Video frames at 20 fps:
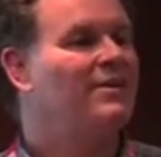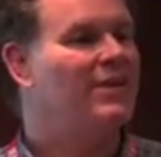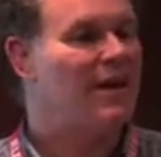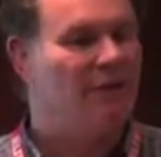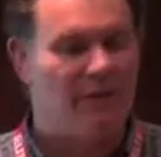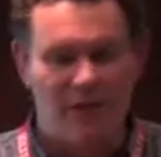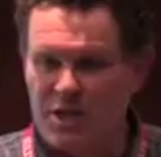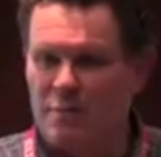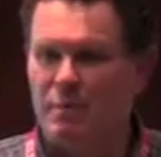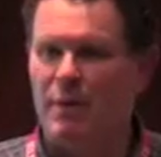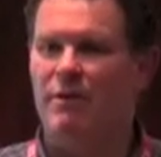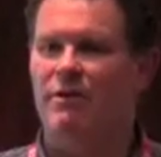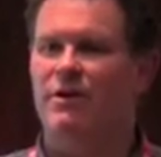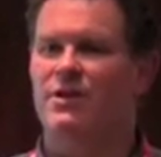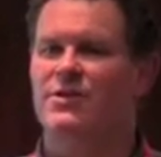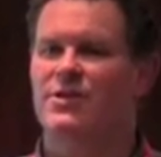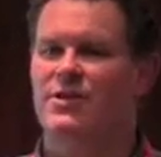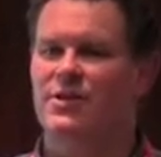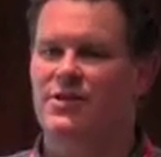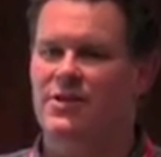their
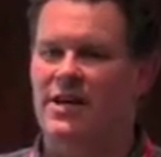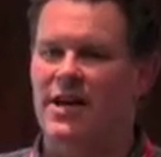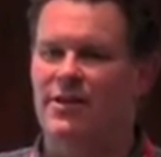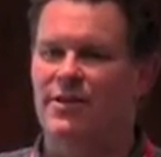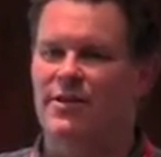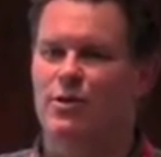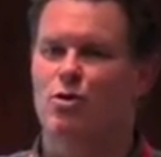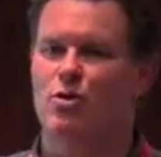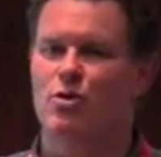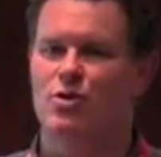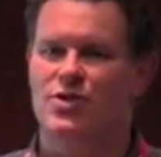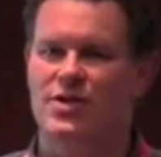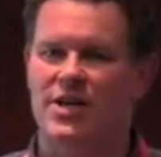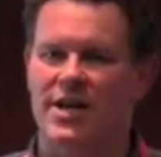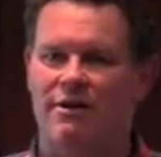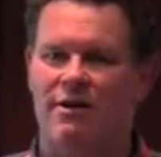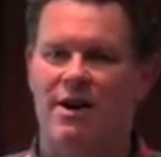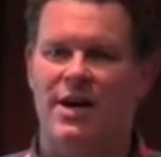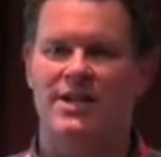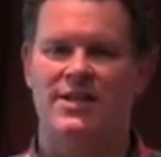experiences, their thoughts,
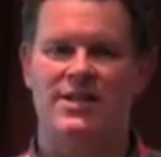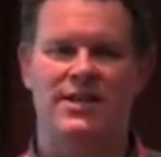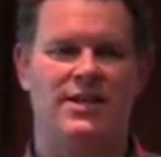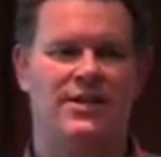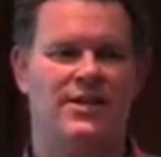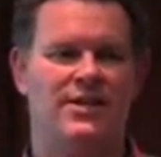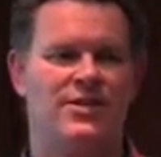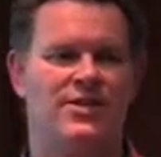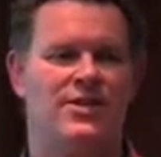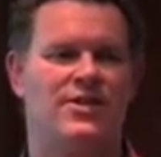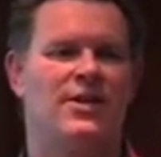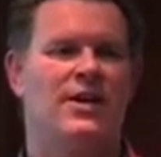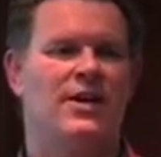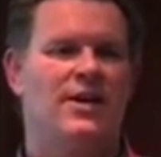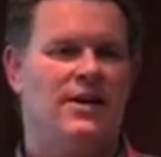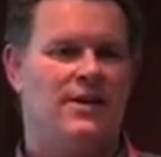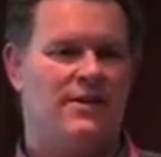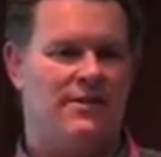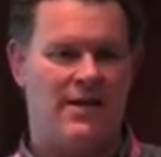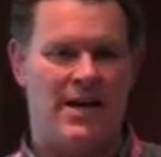their ideas,
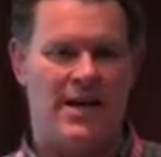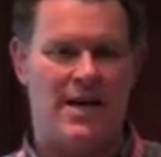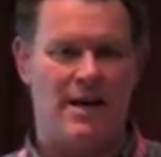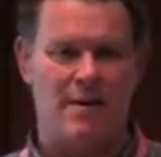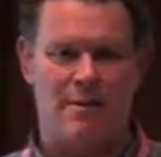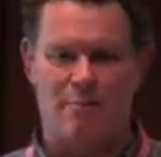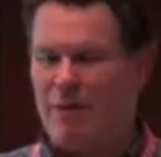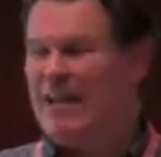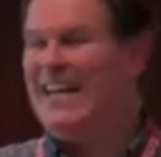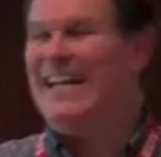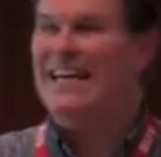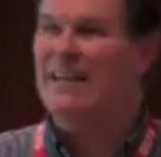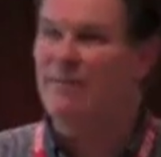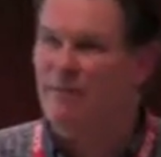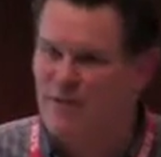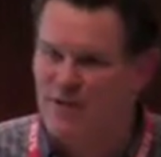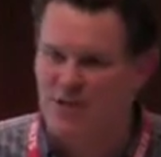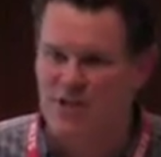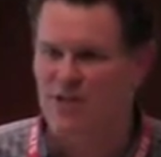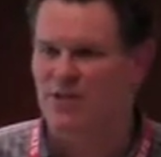their
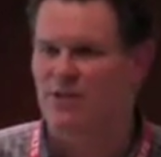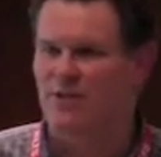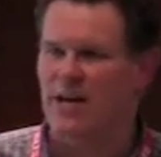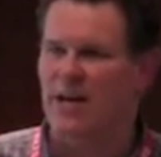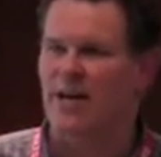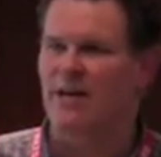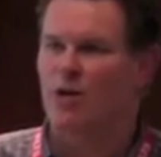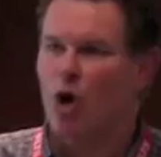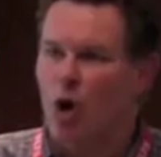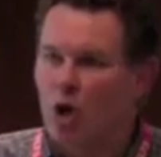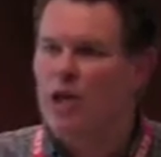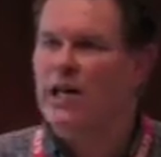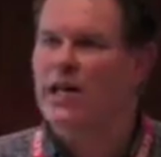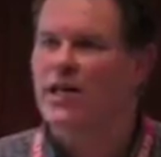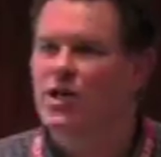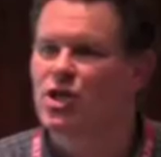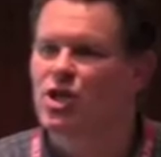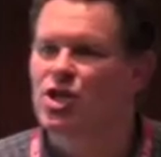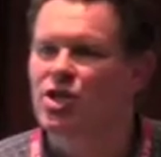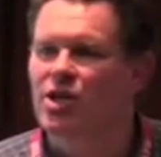beliefs, their
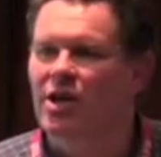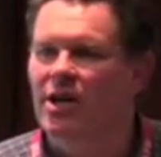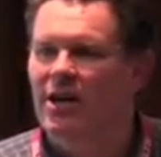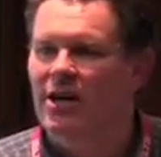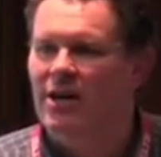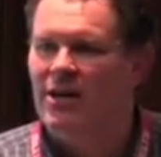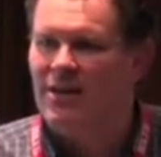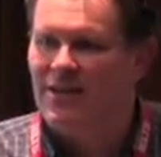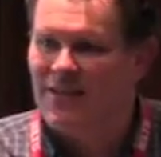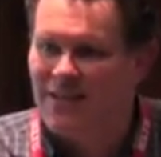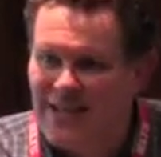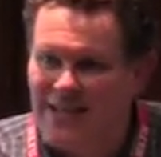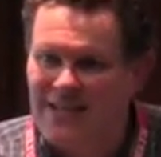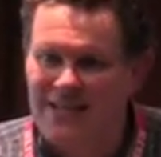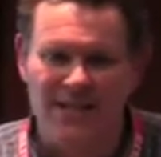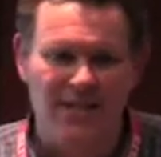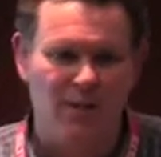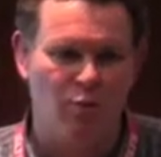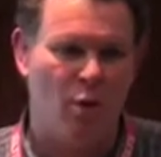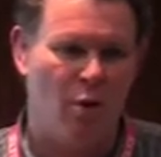knowledge,
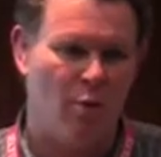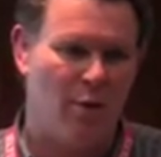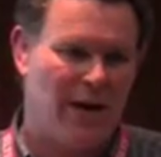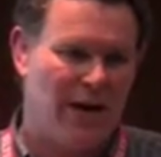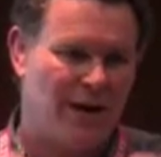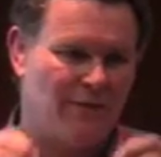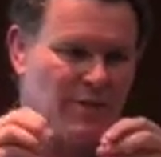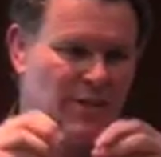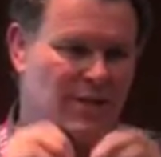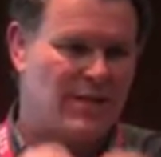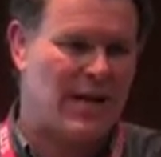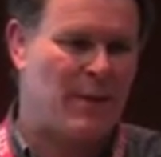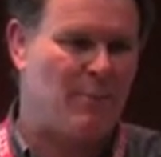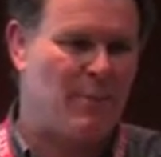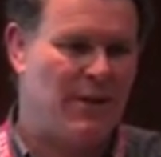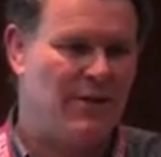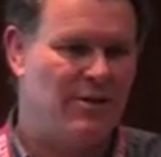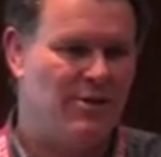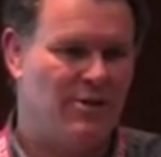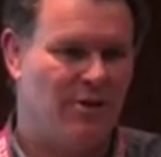this is what we have to
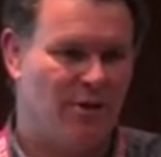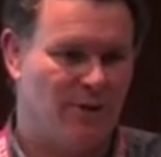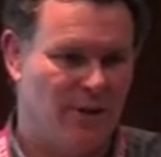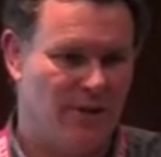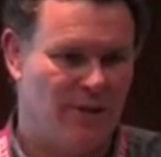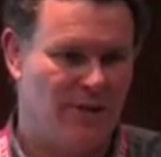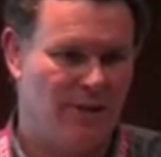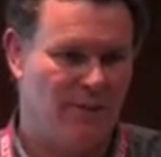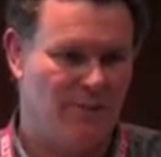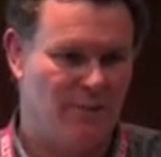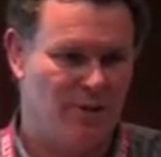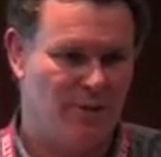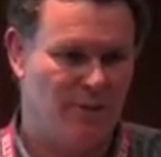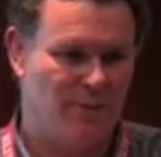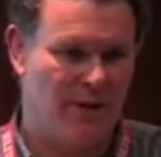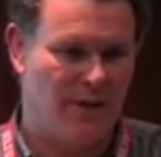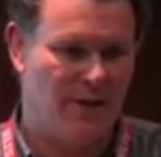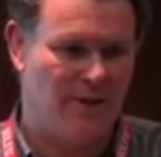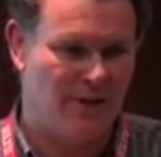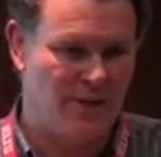tap into, it seems to
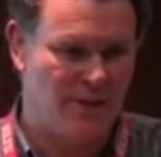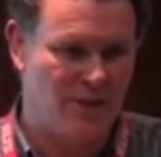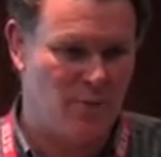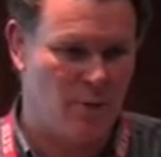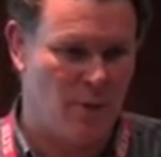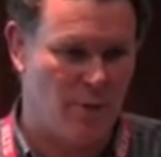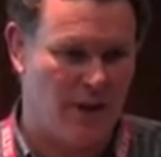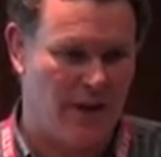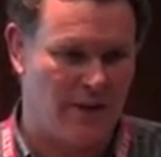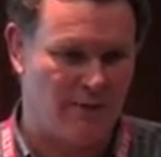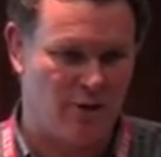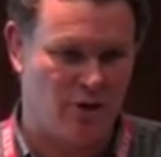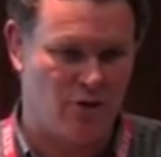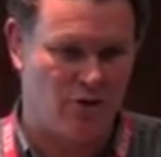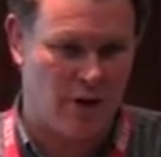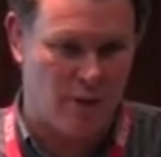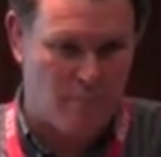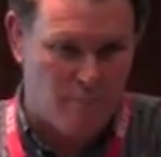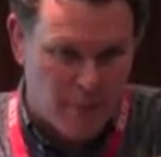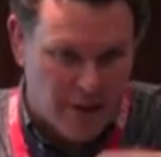me, and this is what we have to
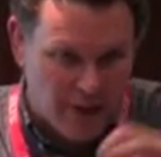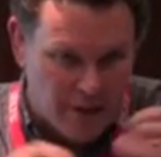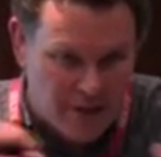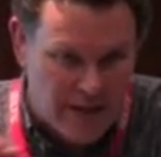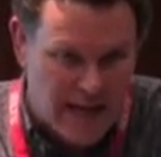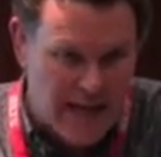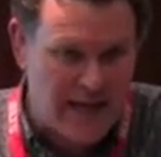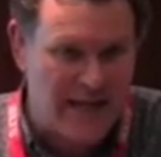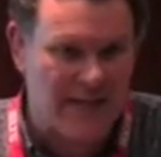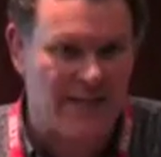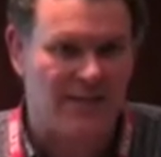try and build our